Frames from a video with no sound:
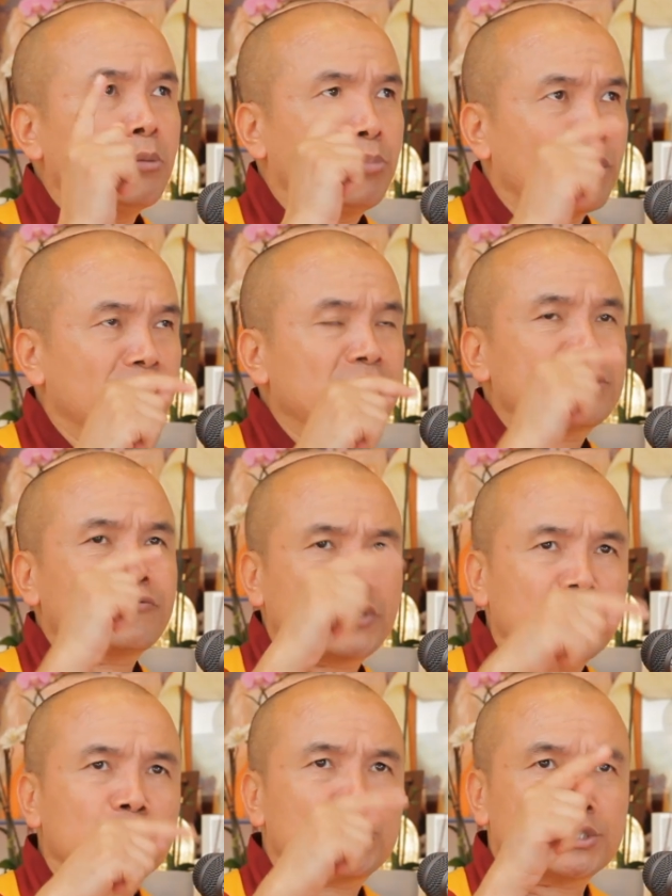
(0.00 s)
Pervasive
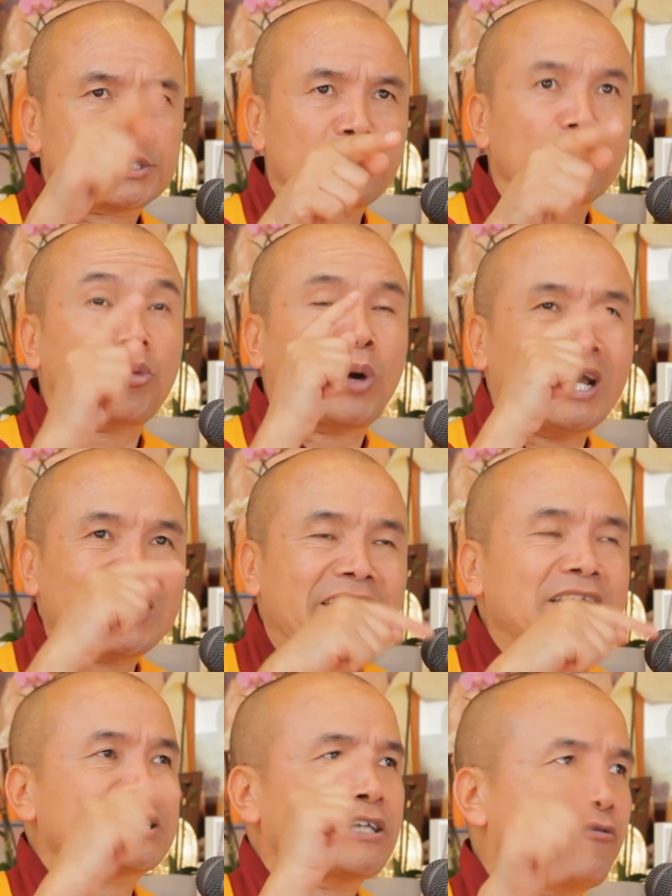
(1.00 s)
condition suffering. Why that
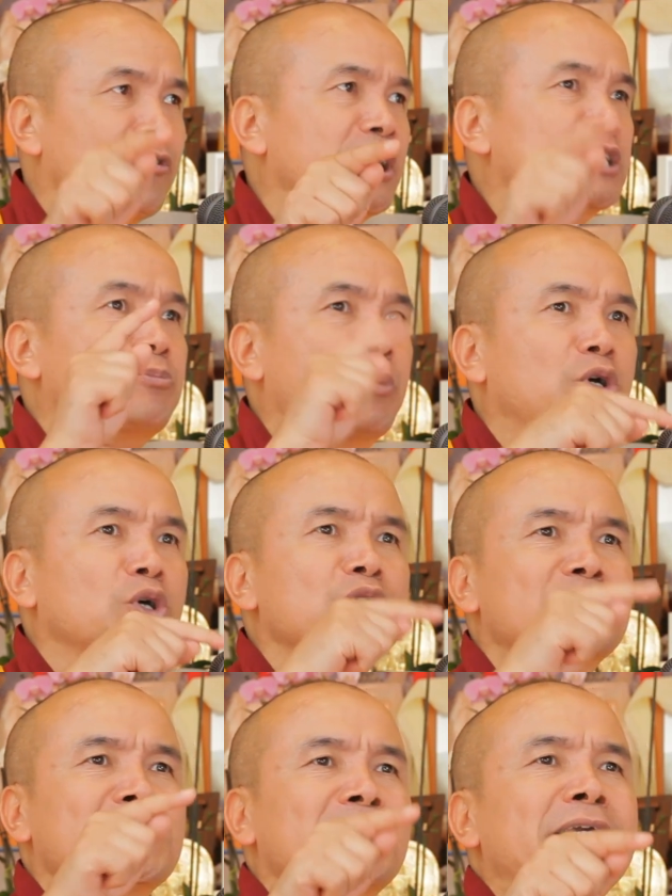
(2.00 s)
is suffering is
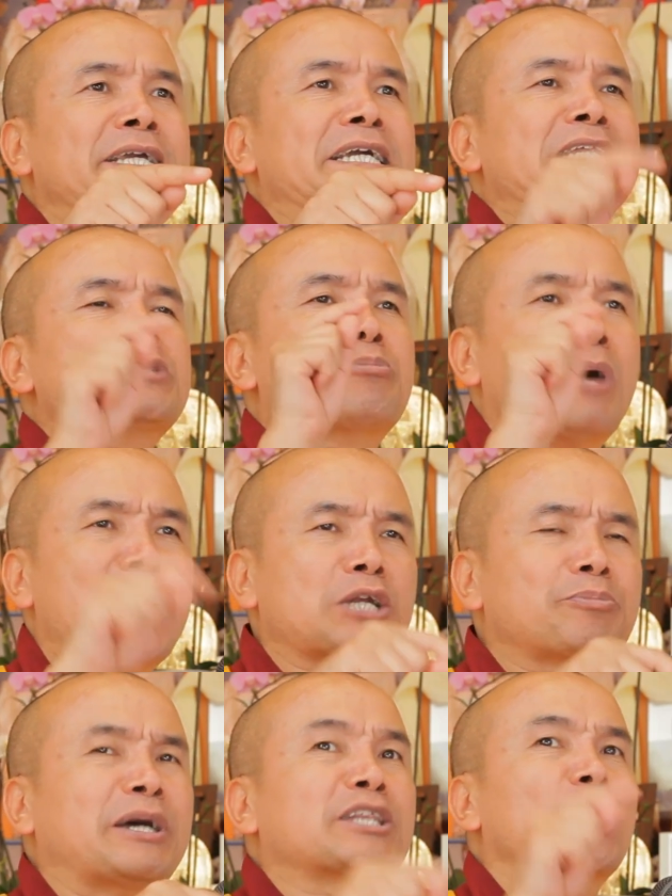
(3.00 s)
because it is marked
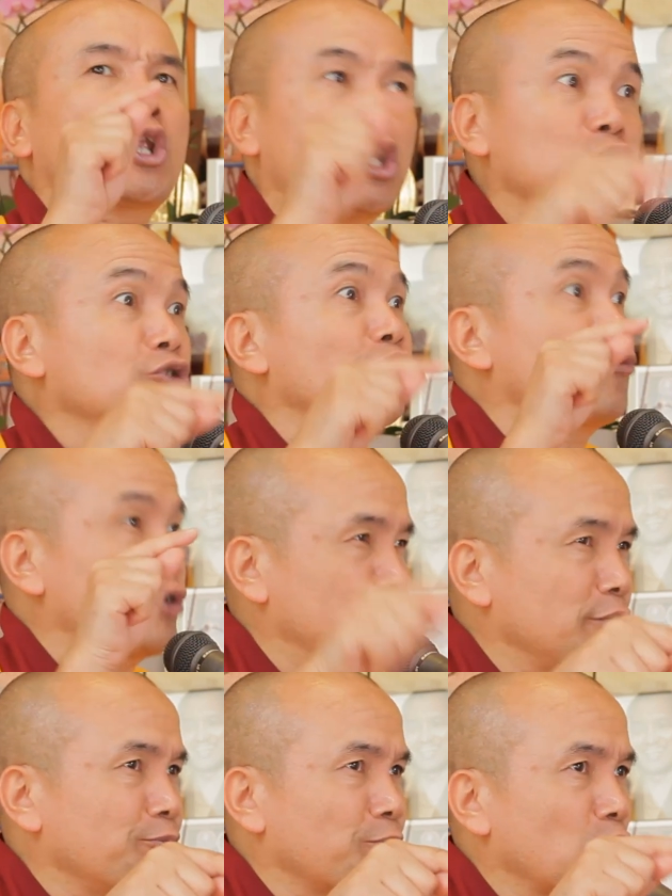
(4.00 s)
by the loss of
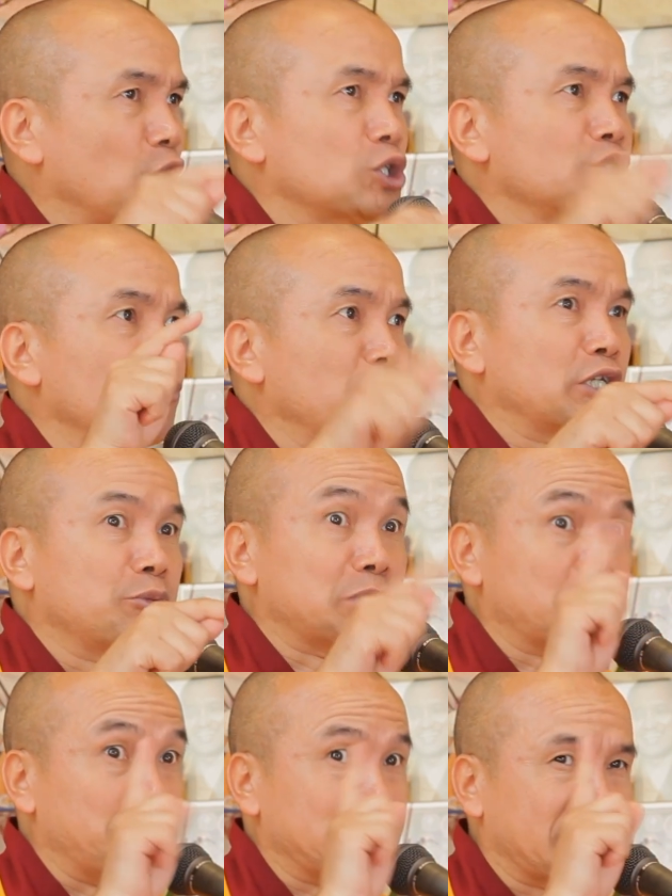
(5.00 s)
freedom. Loss of freedom
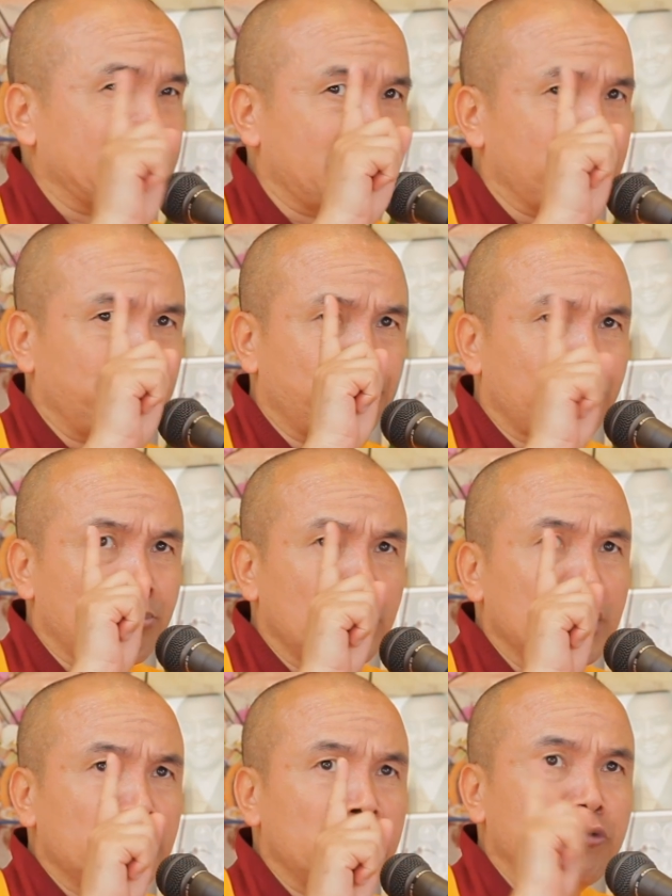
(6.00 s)
is misery.
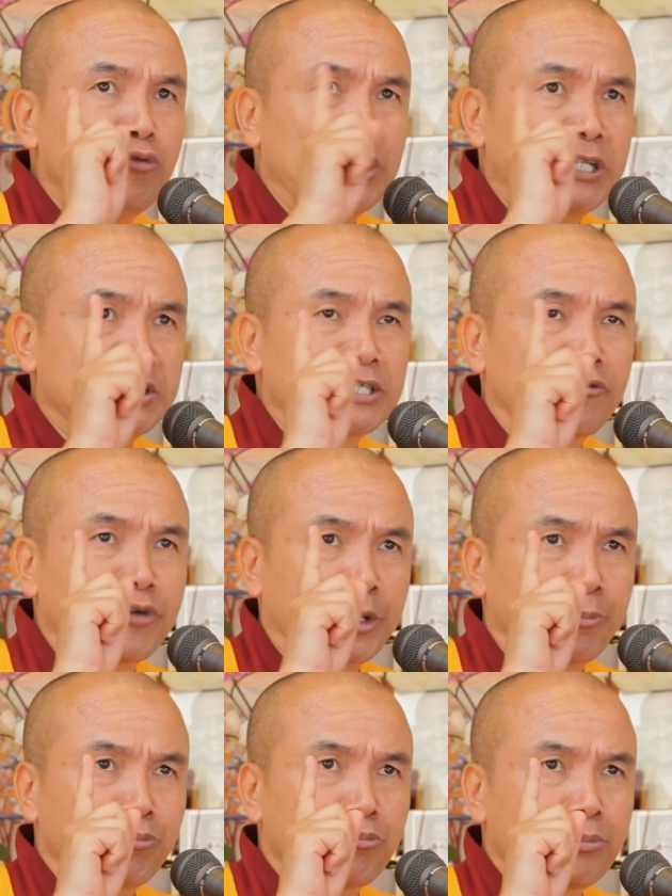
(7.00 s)
Therefore it is suffering.
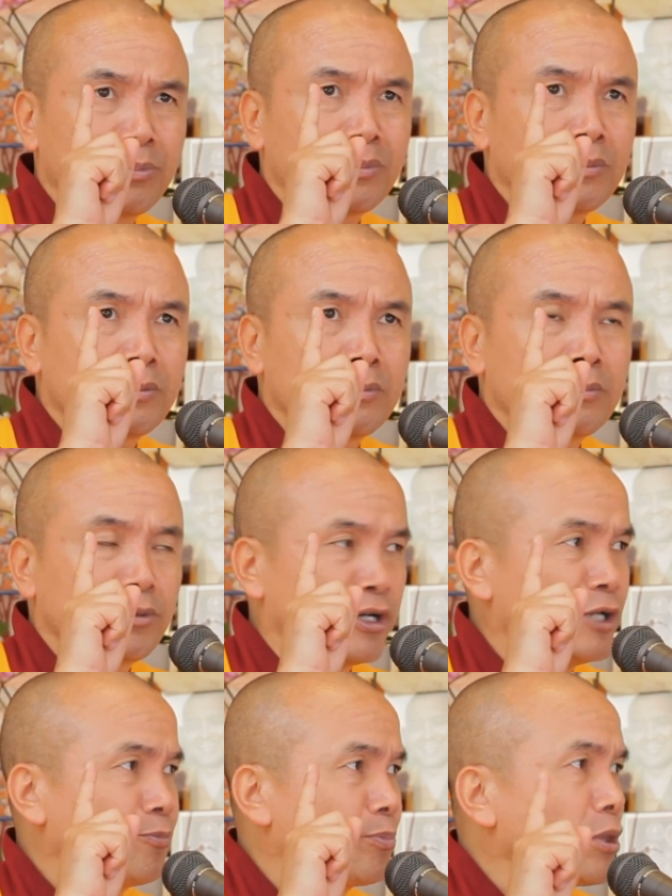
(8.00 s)

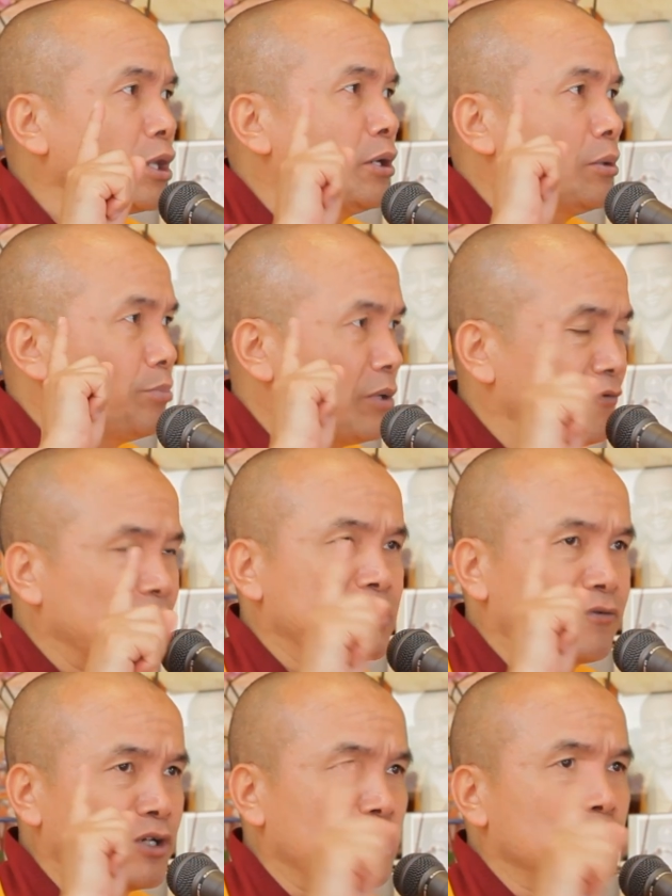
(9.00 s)
Right?
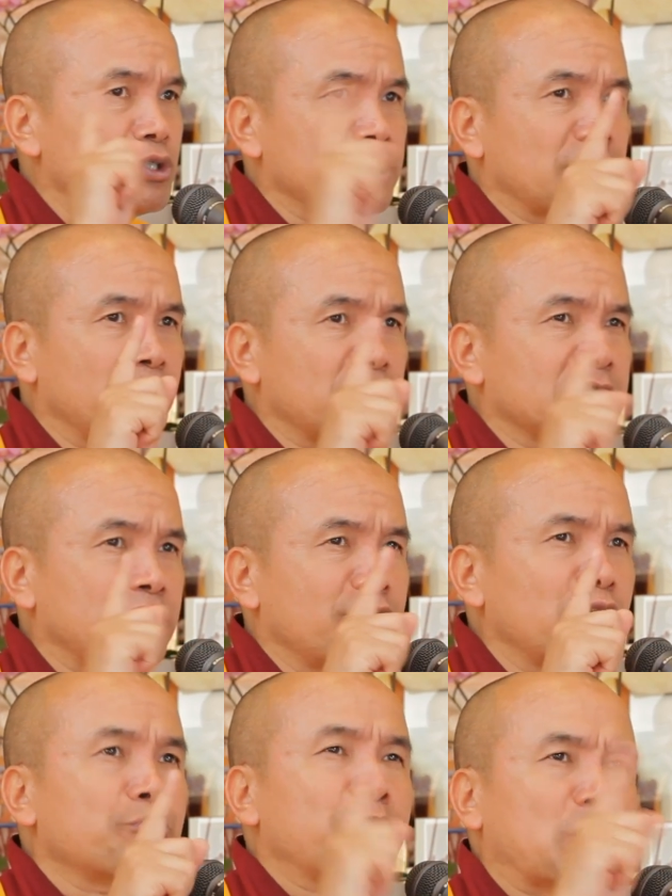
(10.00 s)
Pervasive condition
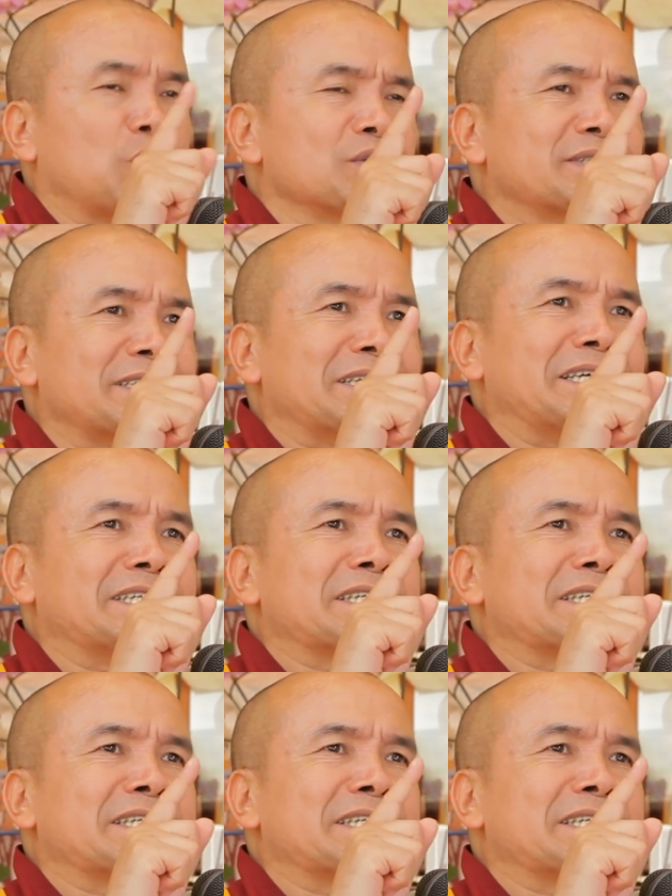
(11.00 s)
suffering because it